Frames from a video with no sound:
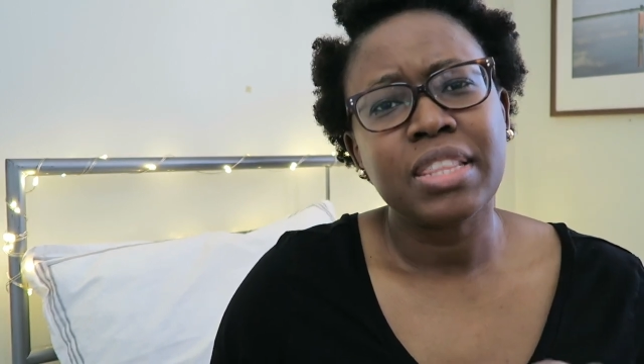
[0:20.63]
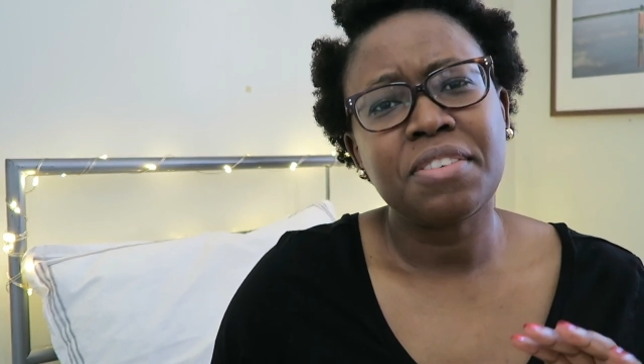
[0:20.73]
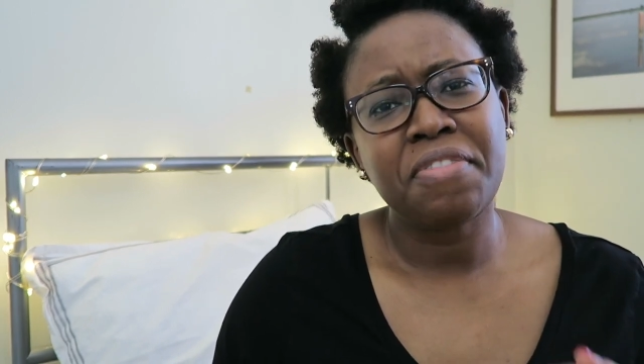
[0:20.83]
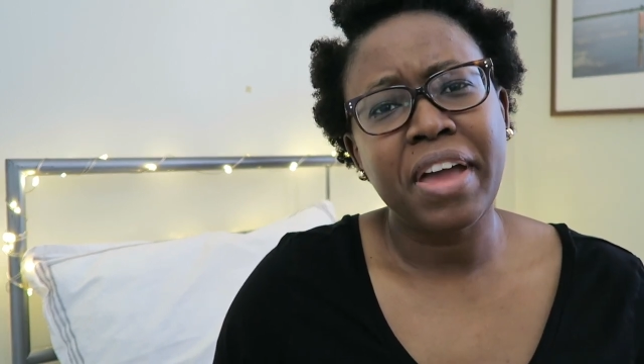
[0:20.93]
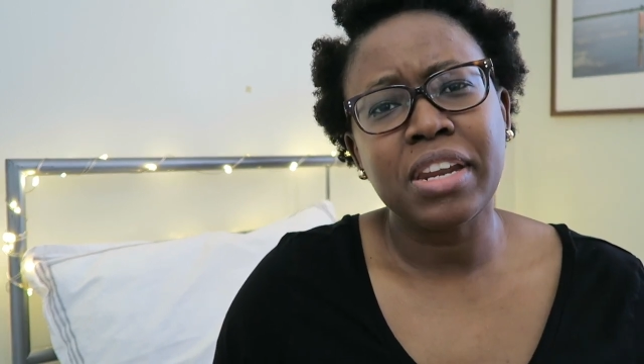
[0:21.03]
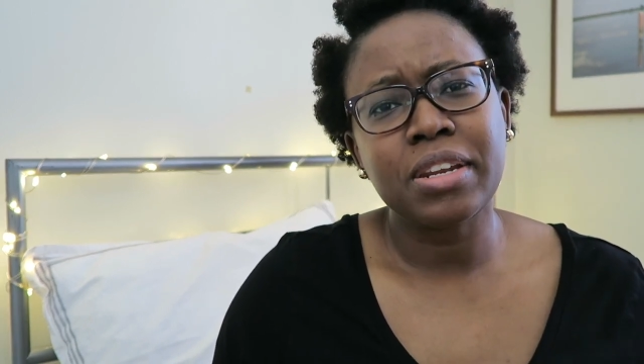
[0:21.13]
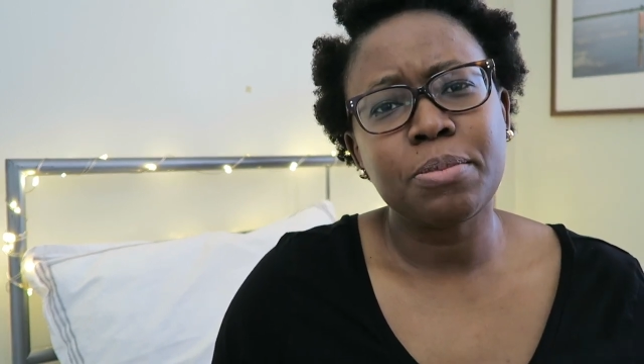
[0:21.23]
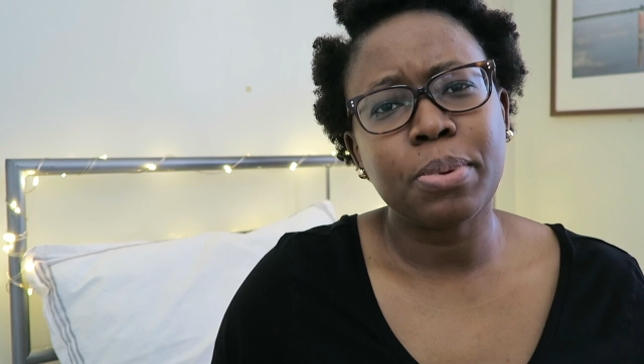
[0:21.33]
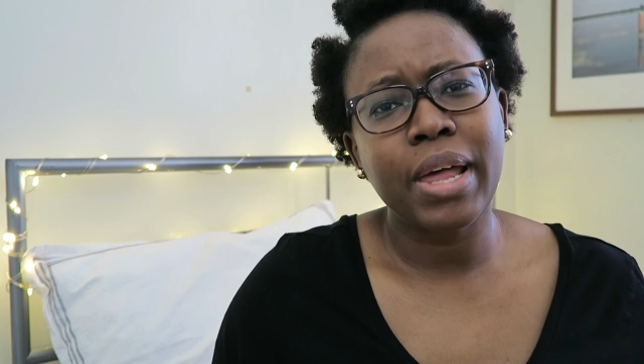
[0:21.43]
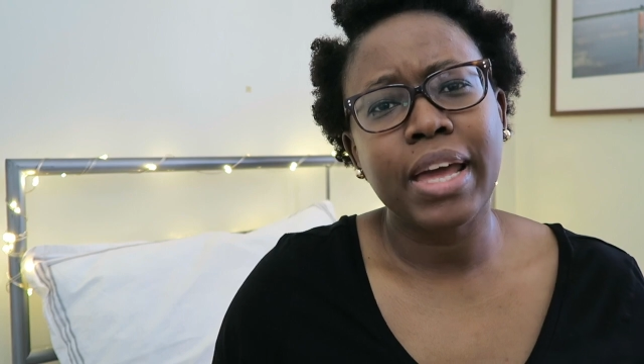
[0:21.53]
the Vanity
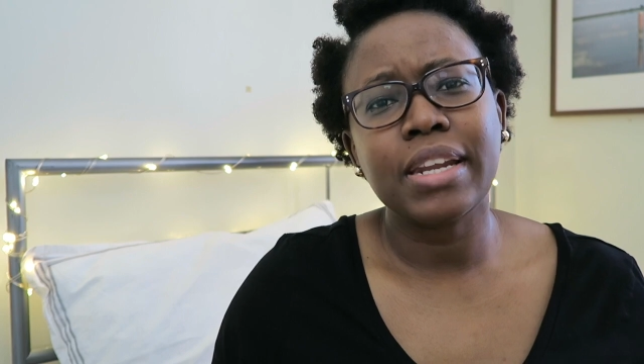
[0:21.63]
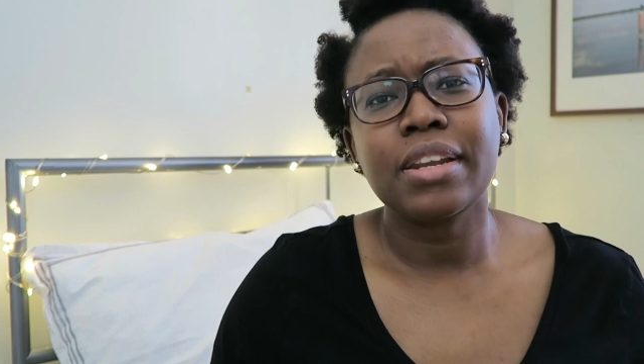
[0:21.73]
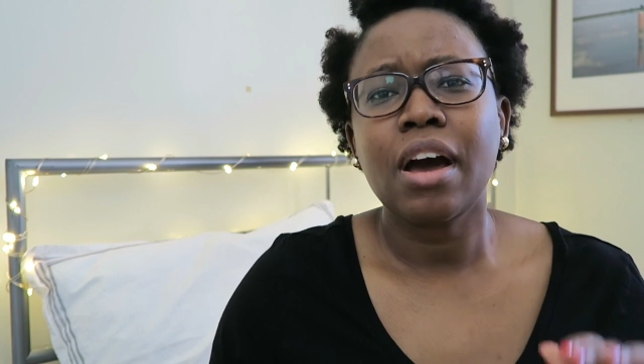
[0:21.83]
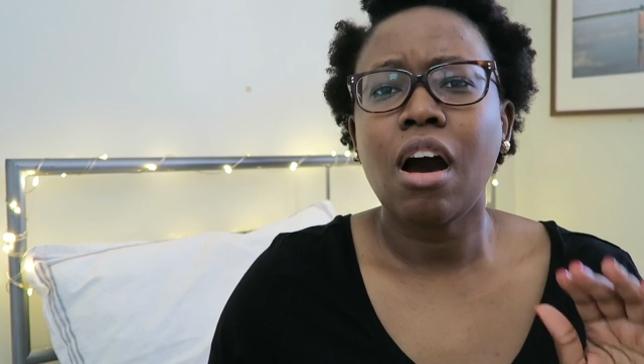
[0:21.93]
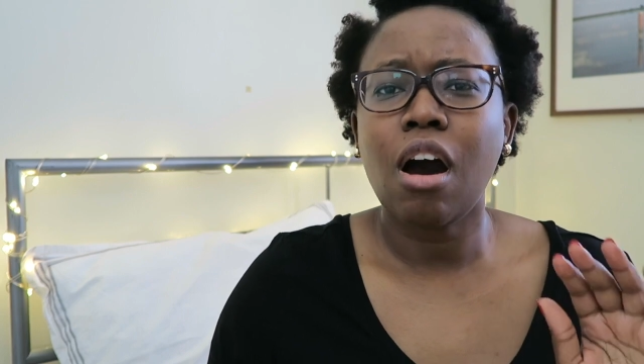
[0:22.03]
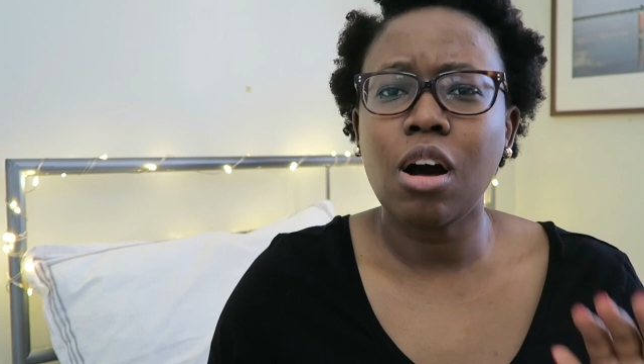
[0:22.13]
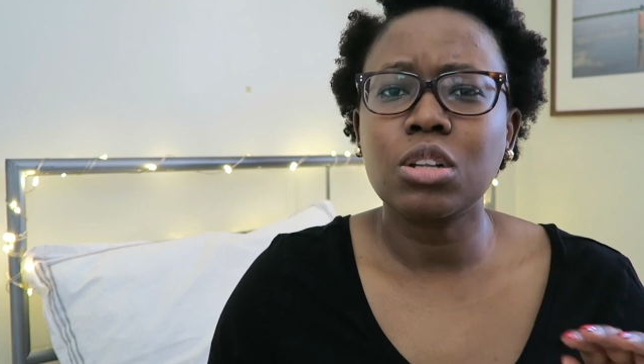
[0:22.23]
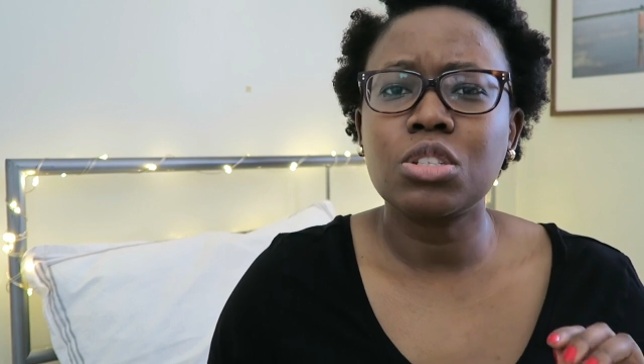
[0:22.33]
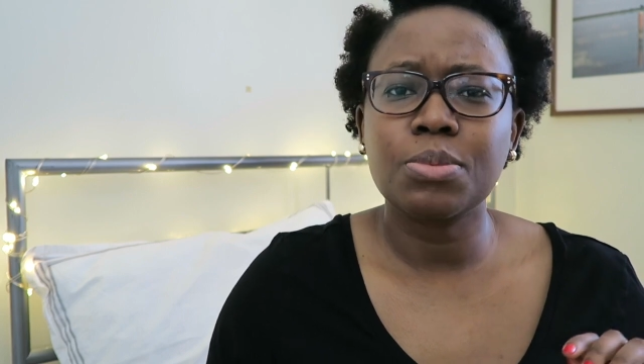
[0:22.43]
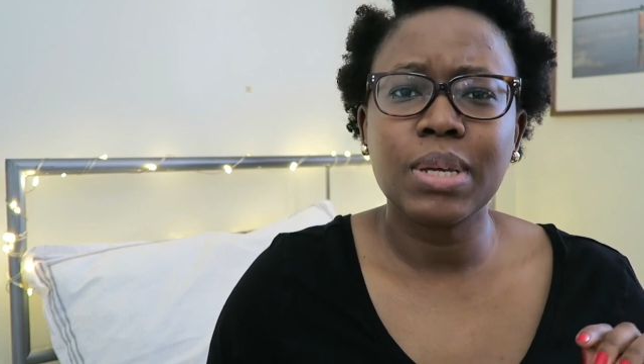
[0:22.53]
Planet
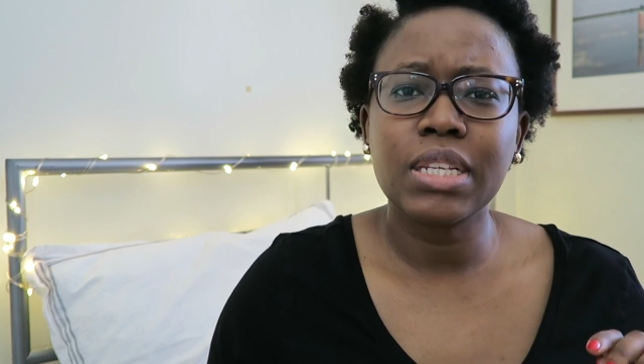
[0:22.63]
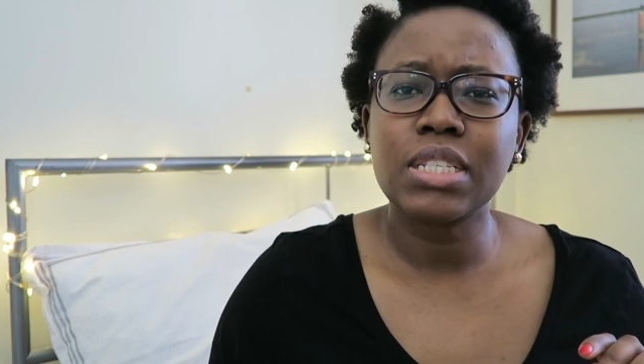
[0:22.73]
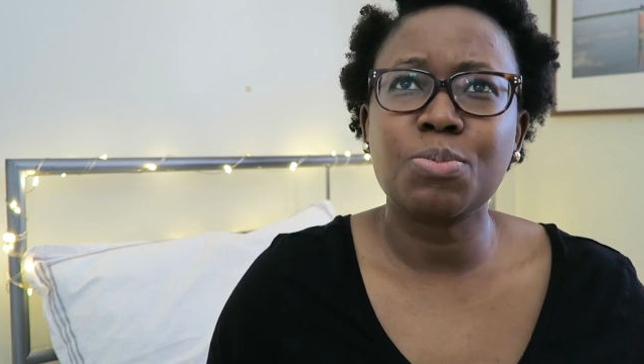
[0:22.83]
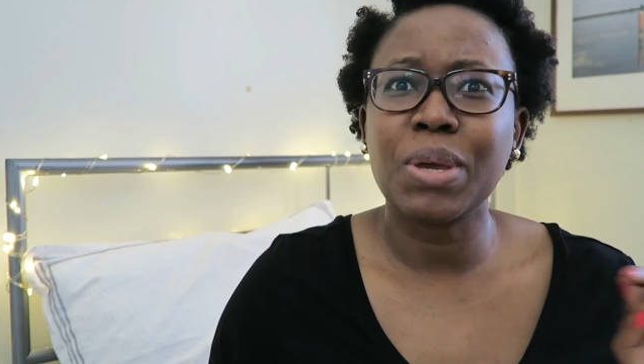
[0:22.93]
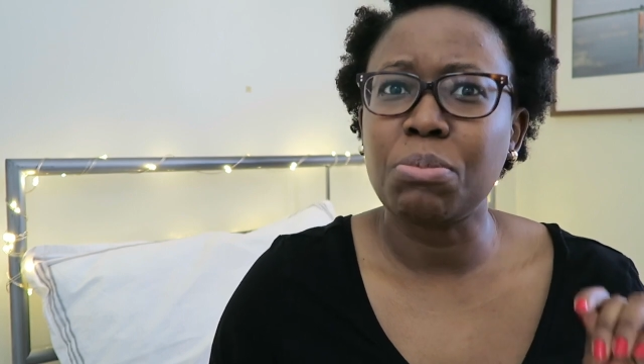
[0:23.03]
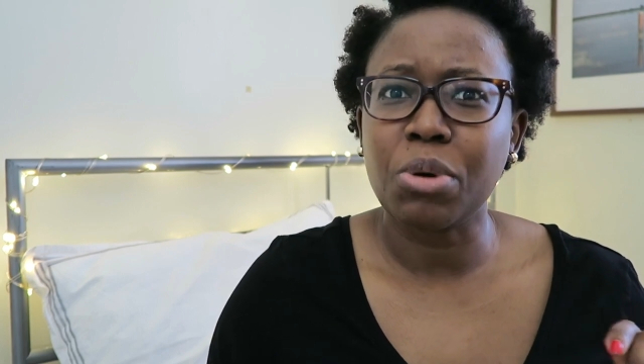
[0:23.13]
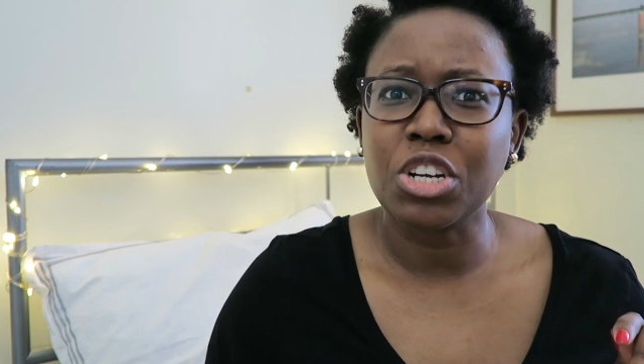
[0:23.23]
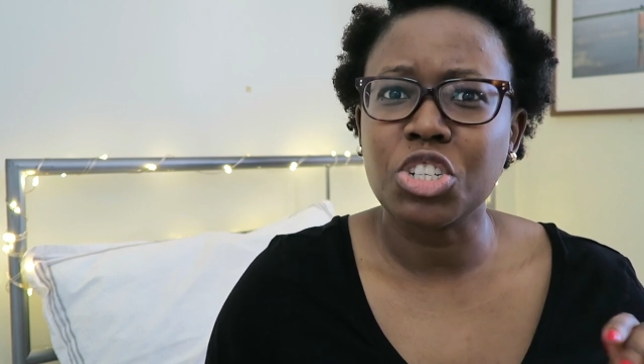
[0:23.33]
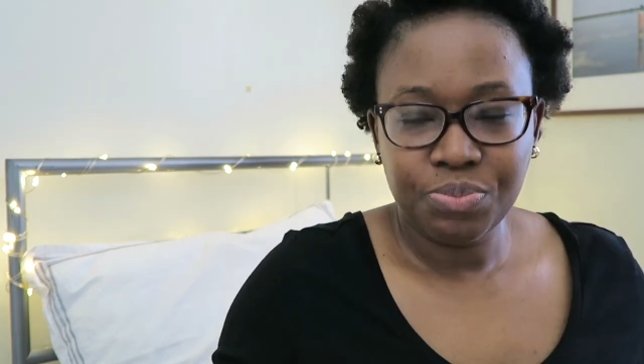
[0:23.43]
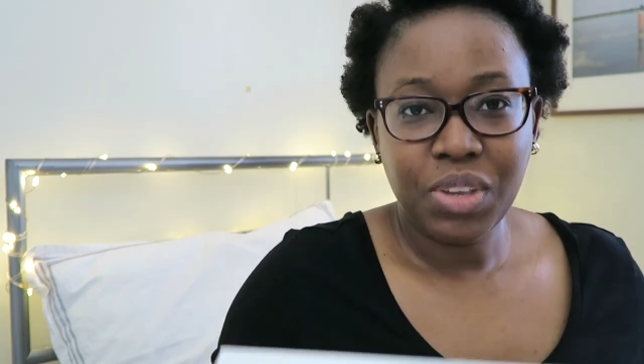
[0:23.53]
ultimate spin brush